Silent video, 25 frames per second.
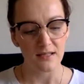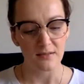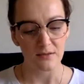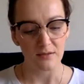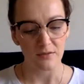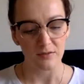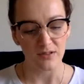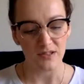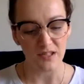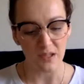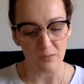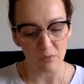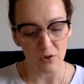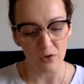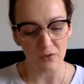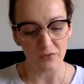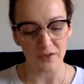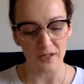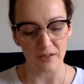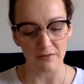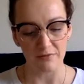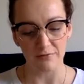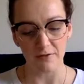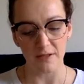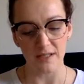some of their
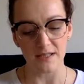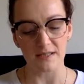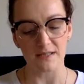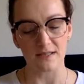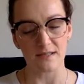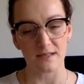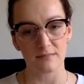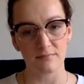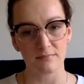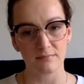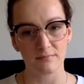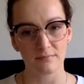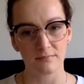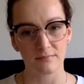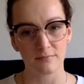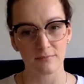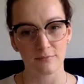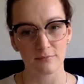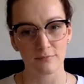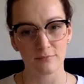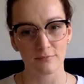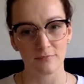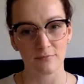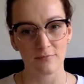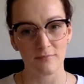friends,
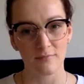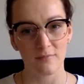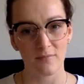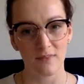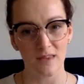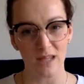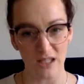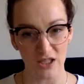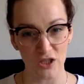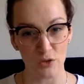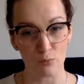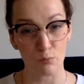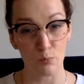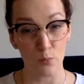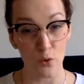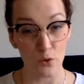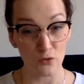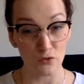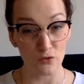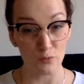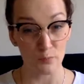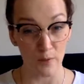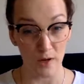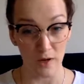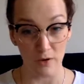then the
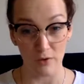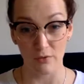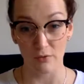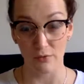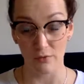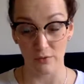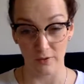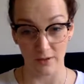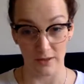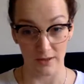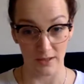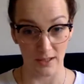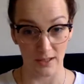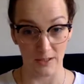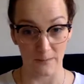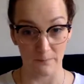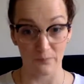most powerful thing,